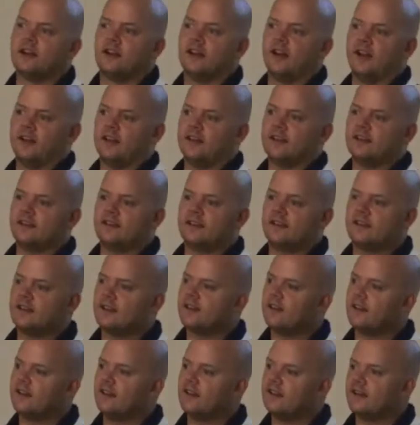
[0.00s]
And
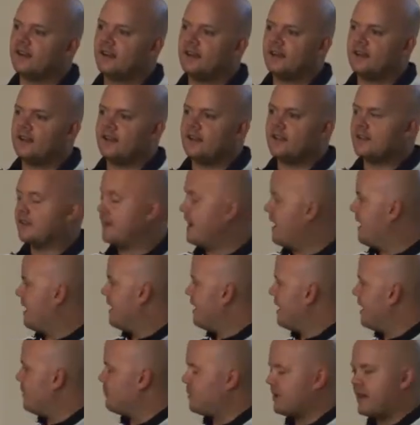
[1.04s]
yeah,
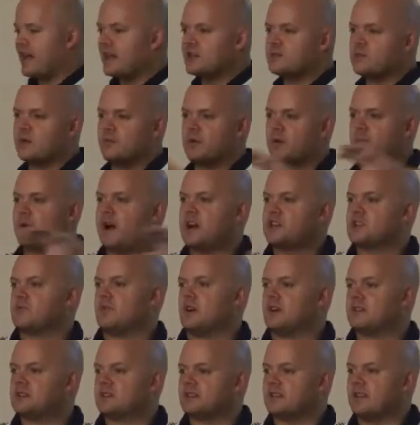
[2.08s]
but that's where my passion
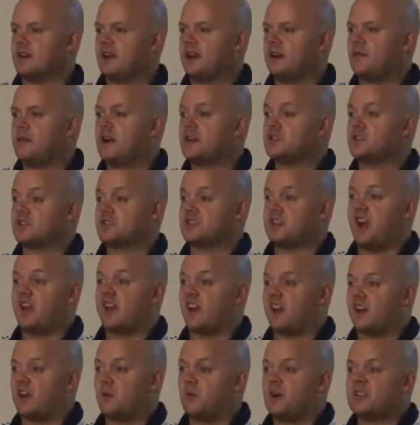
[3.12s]
was. And I'm not just saying
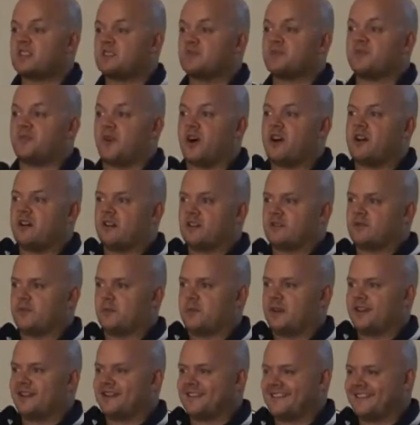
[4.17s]
that, I wasn't fired from
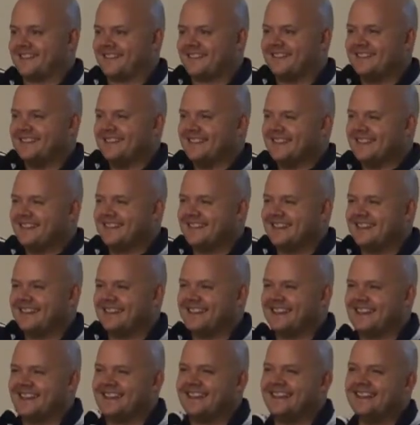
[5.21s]
here.
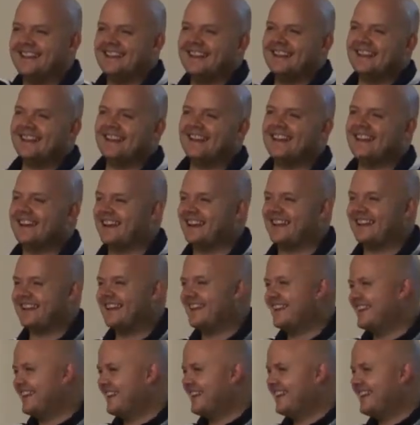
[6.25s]
I
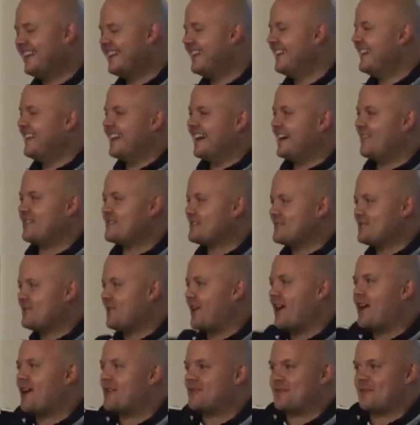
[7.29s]
wasn't
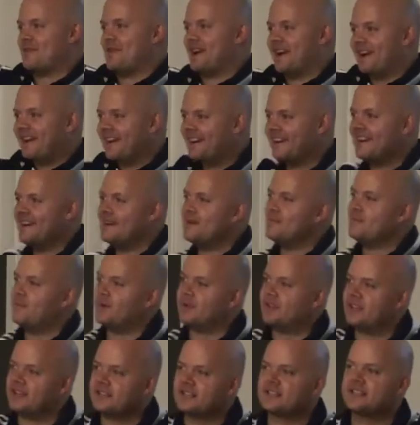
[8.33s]
fired from here,
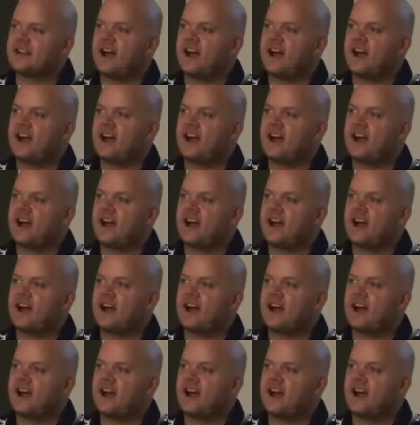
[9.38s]
but this is